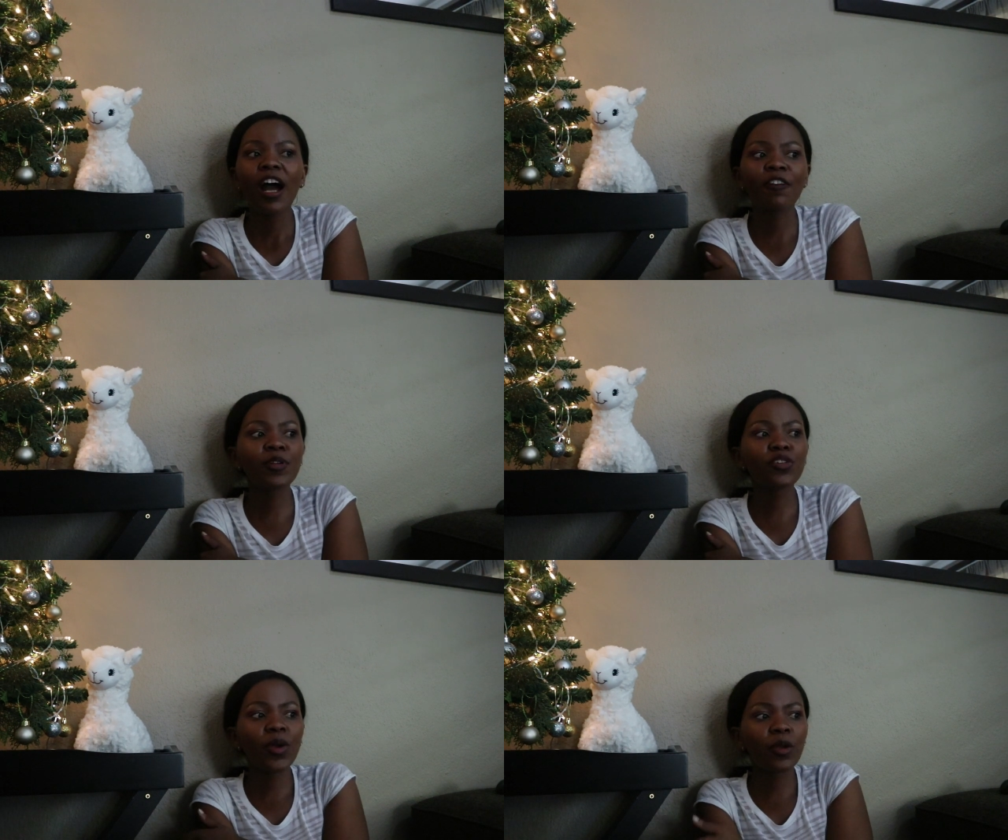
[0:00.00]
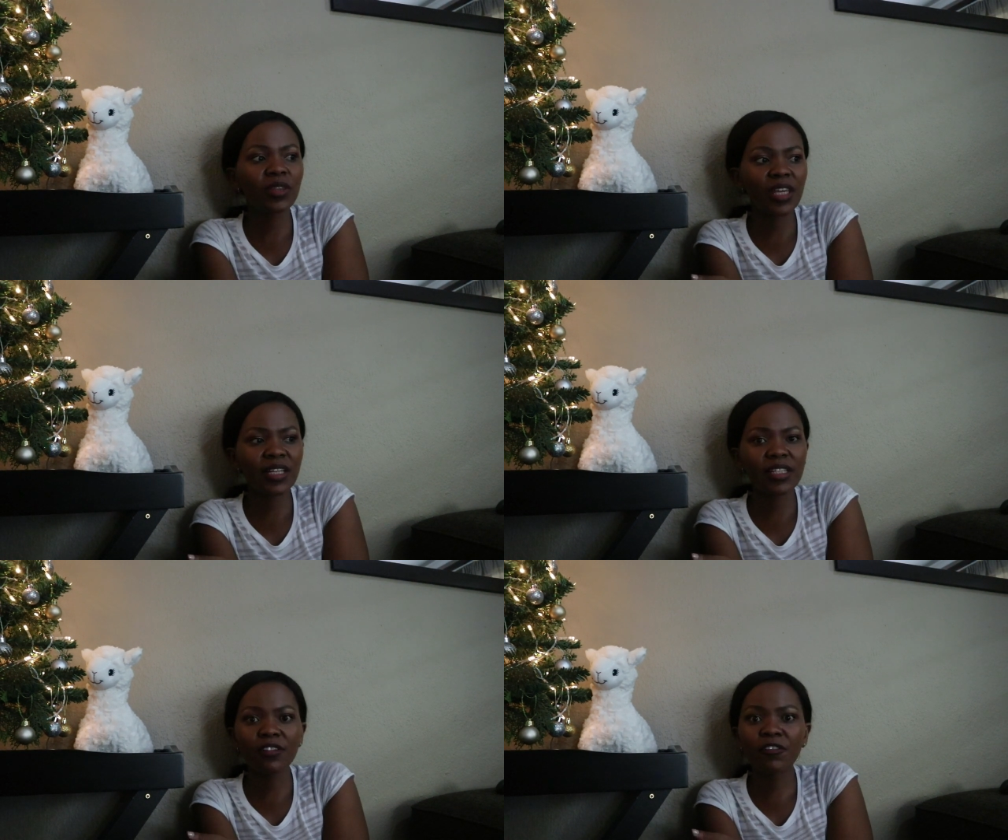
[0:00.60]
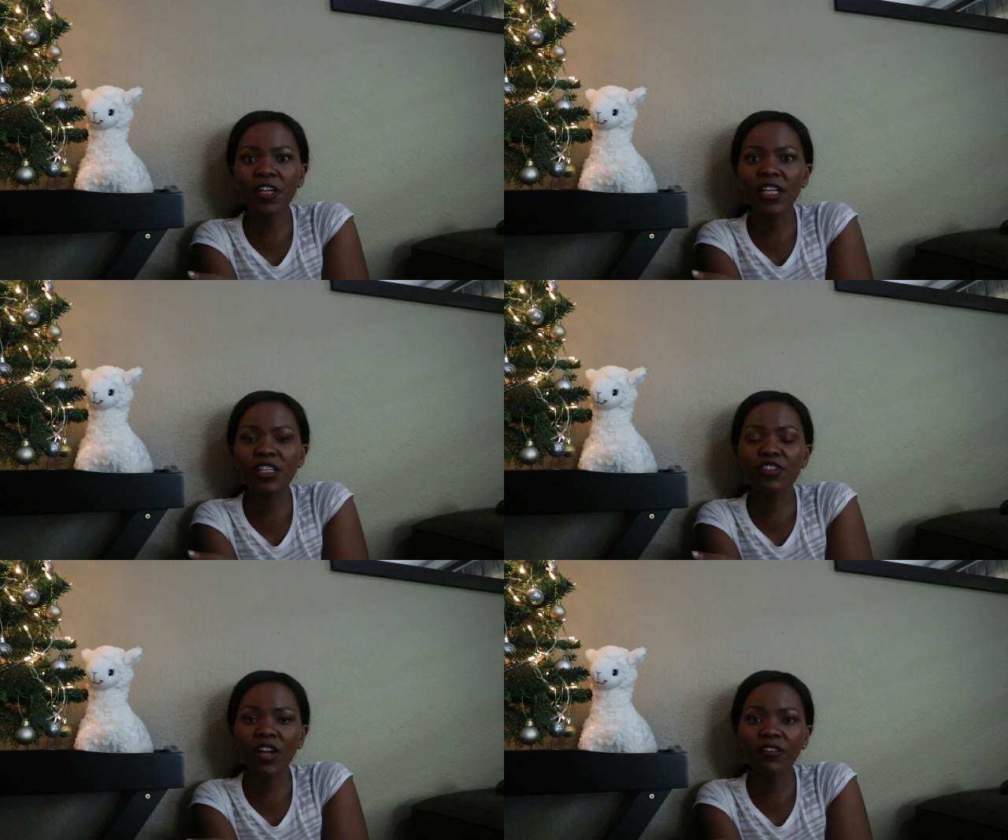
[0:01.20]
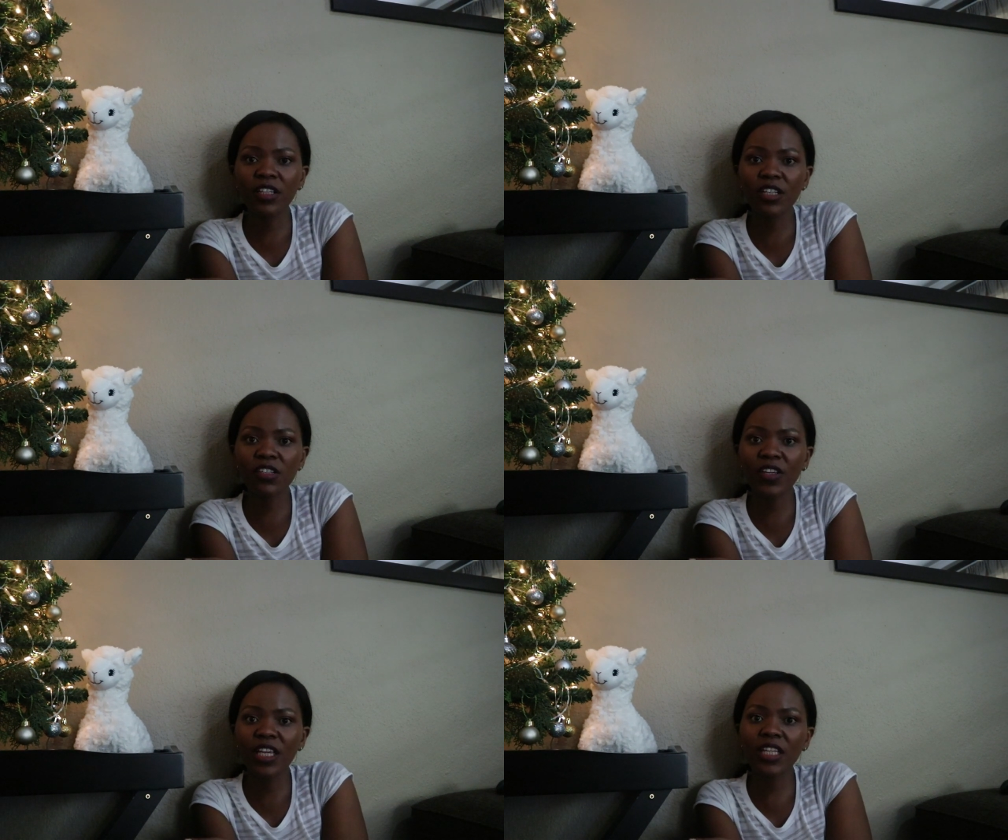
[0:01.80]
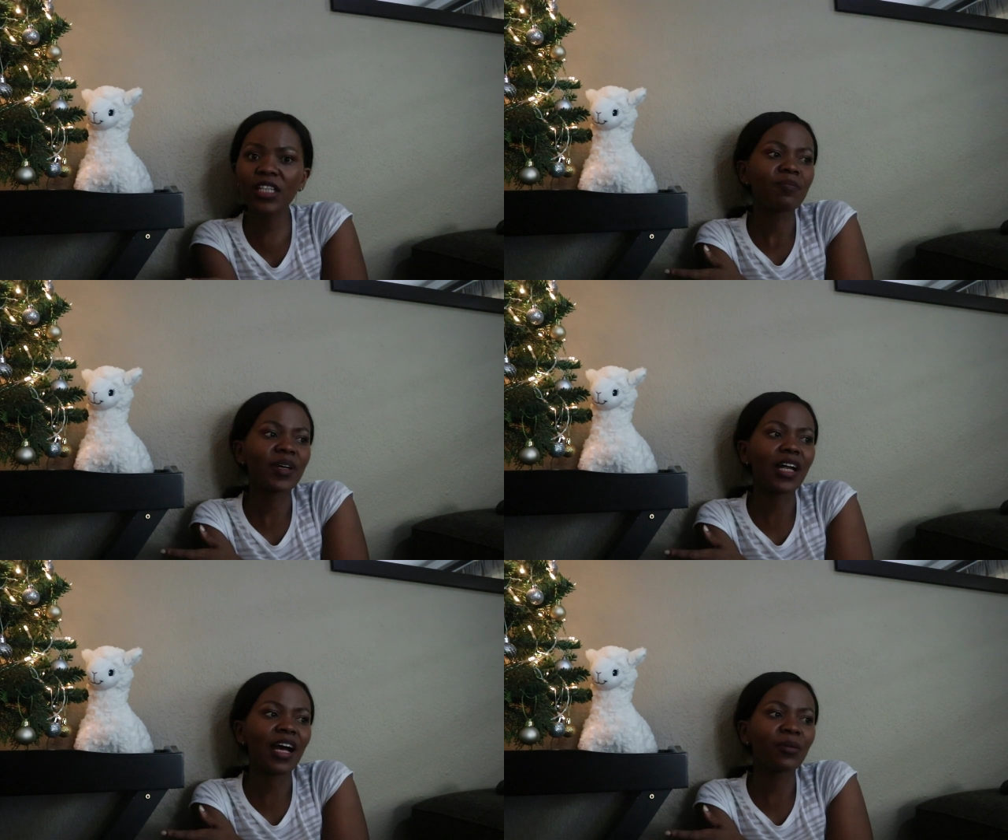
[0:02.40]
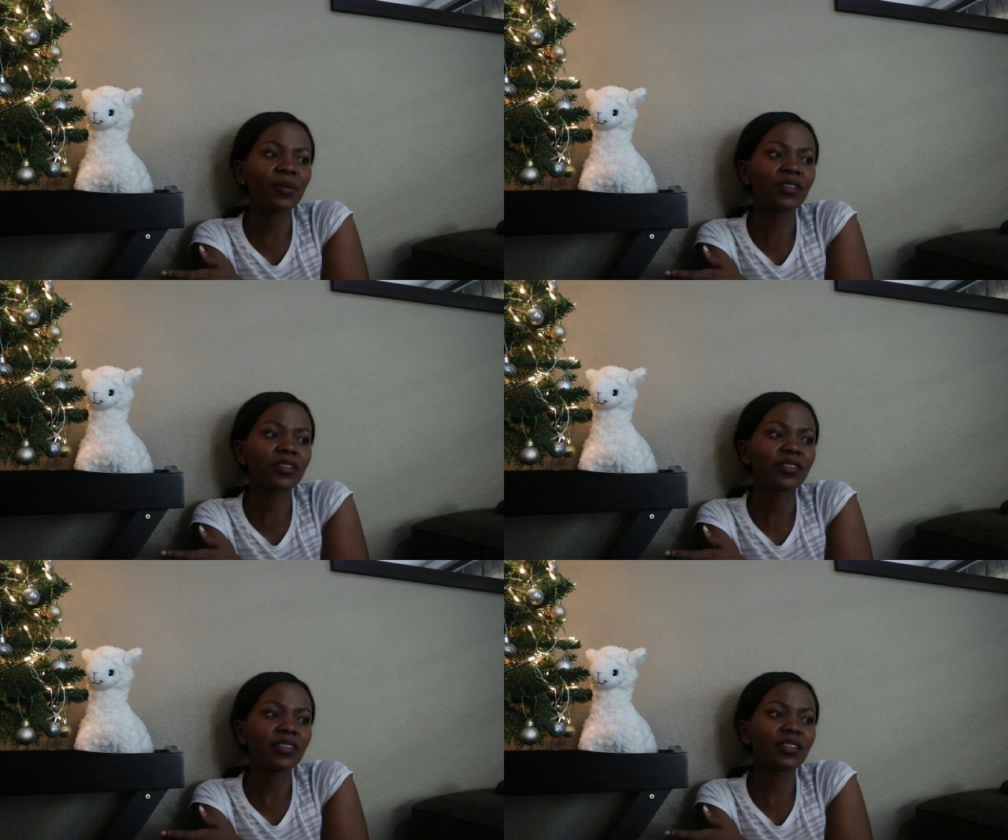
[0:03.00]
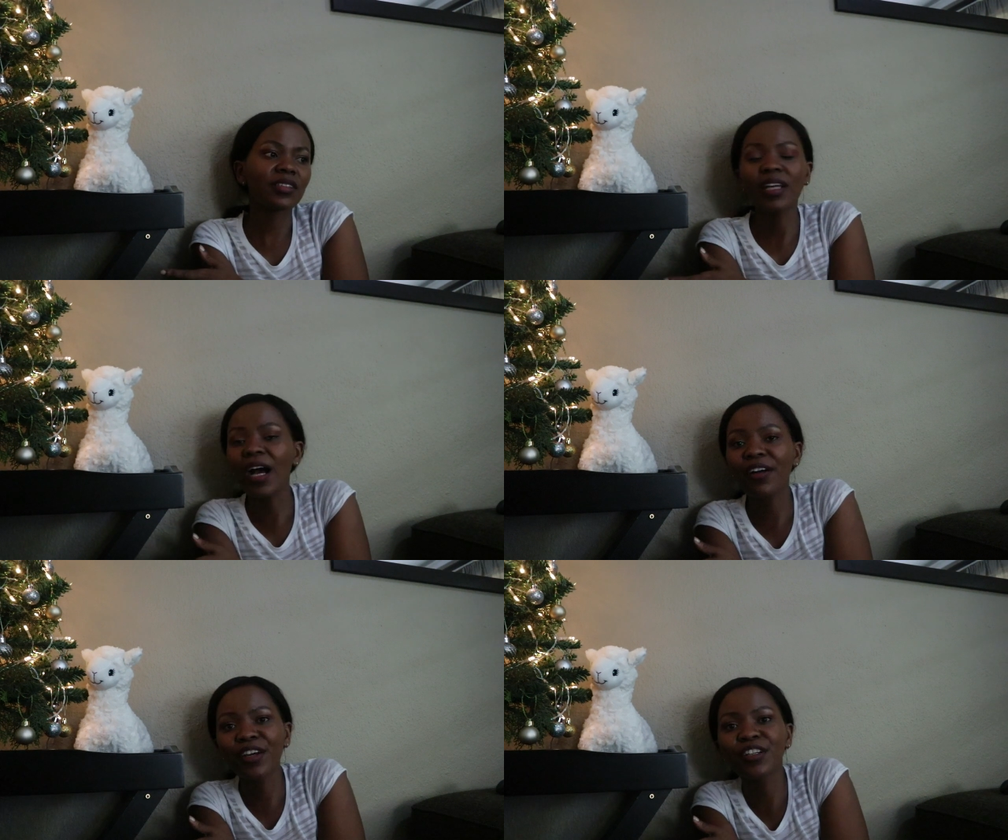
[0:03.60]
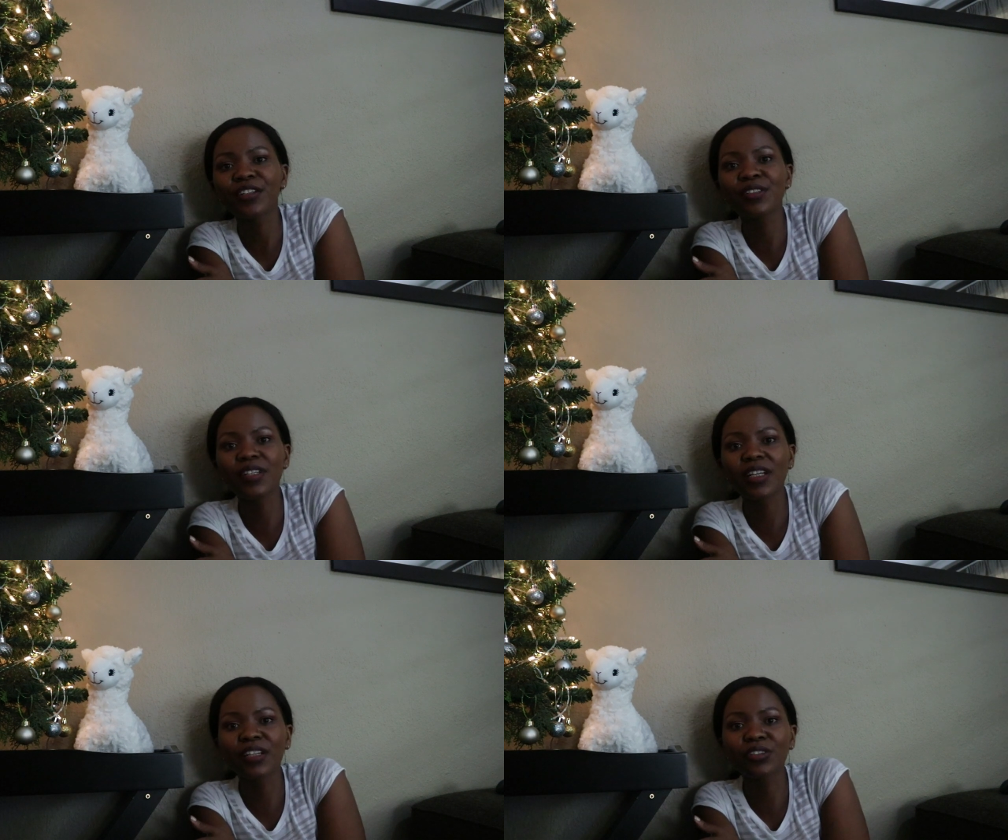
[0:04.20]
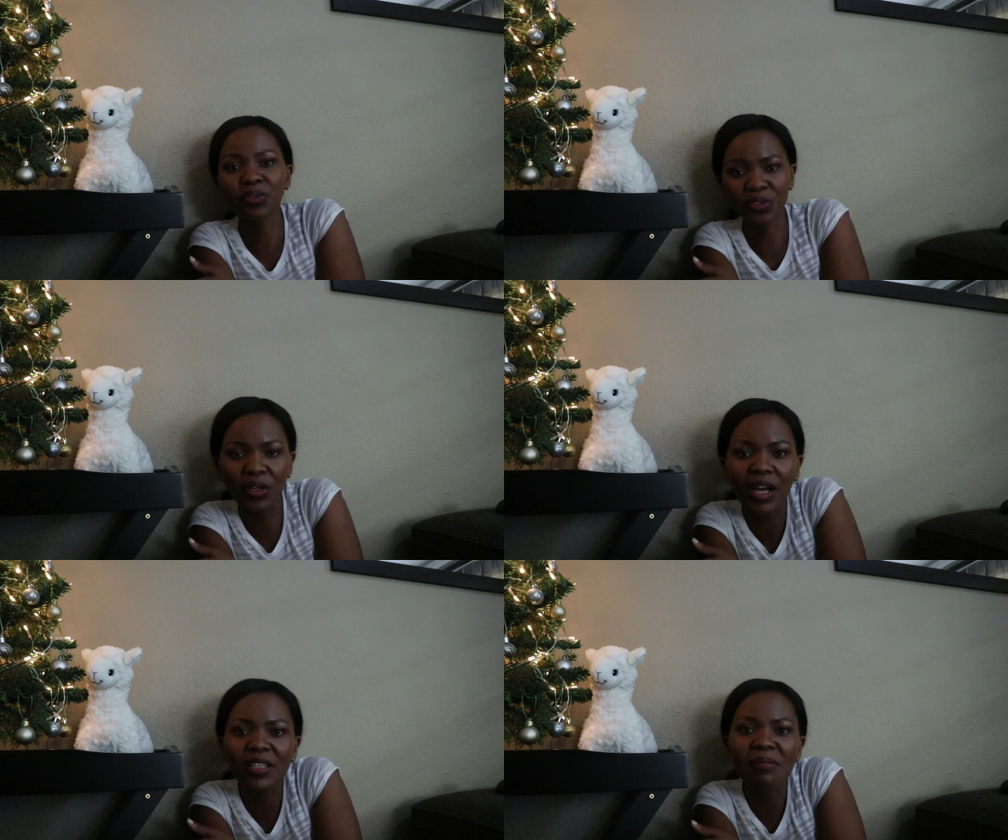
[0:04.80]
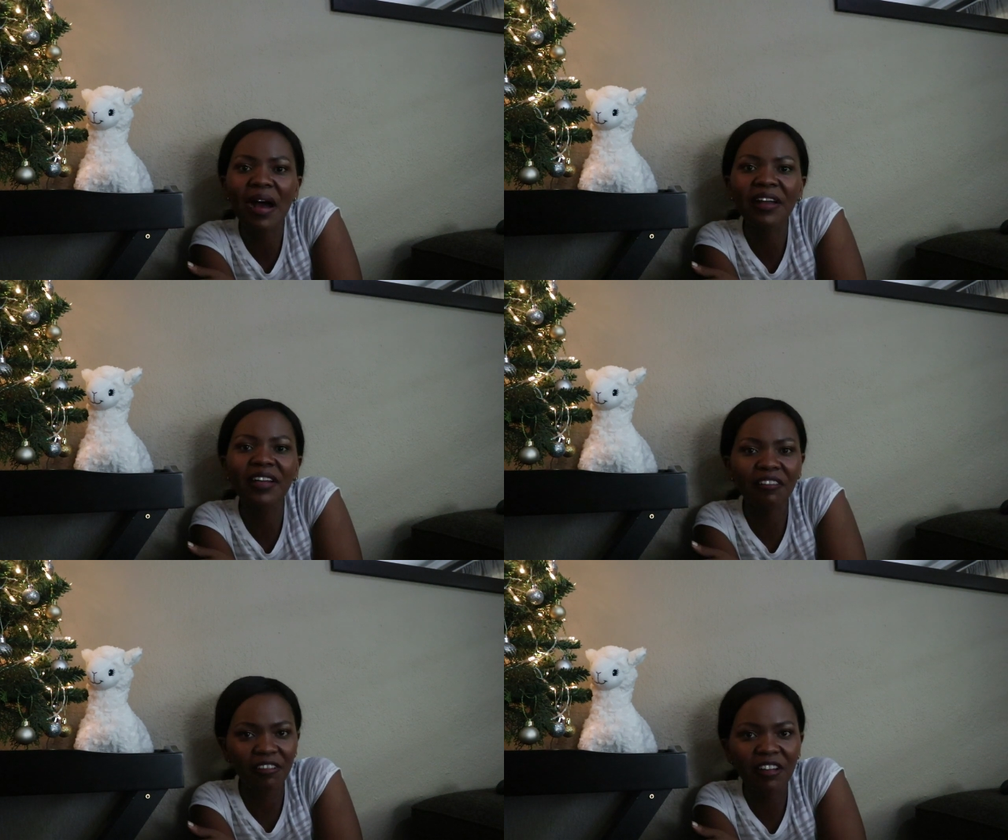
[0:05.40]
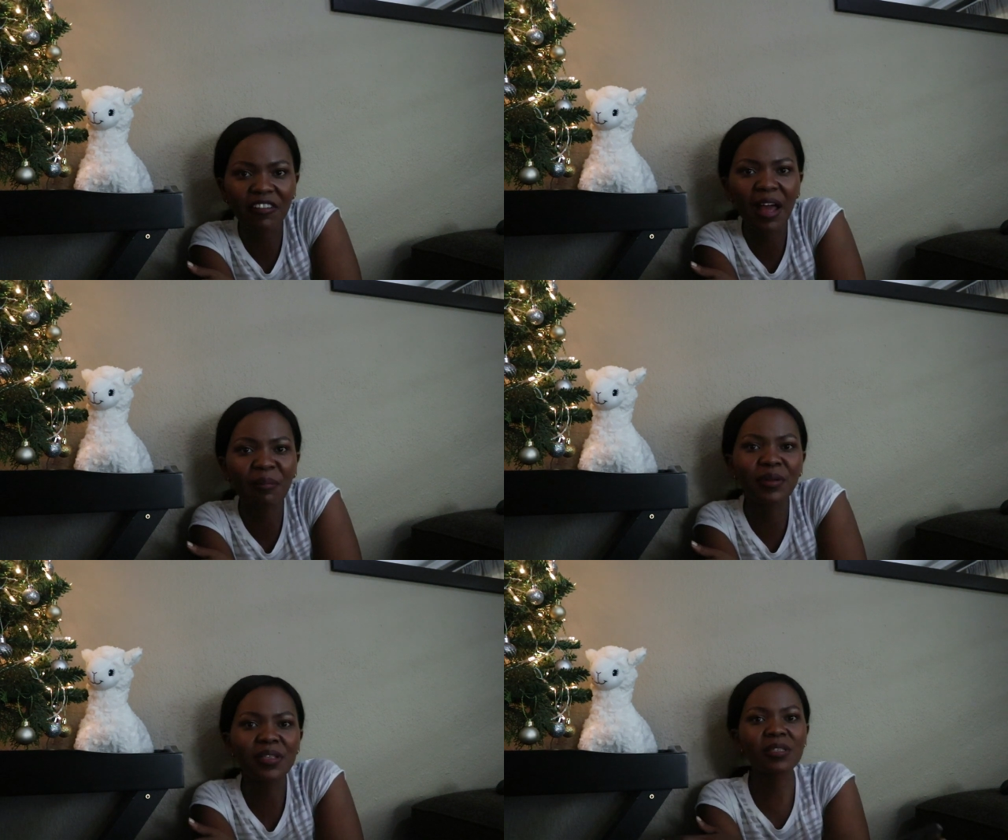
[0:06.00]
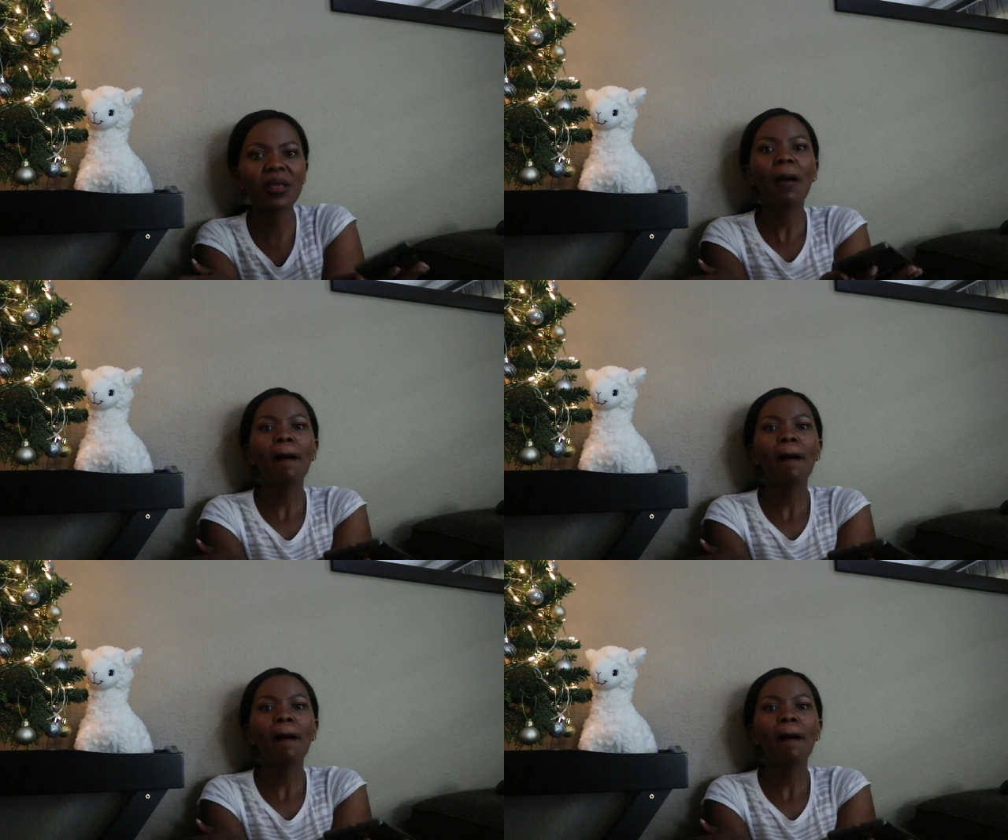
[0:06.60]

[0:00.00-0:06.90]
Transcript: I've been toying with the idea of creating travel kits for kids, but I will see how that goes and I'll talk to you guys about it if it ever happens.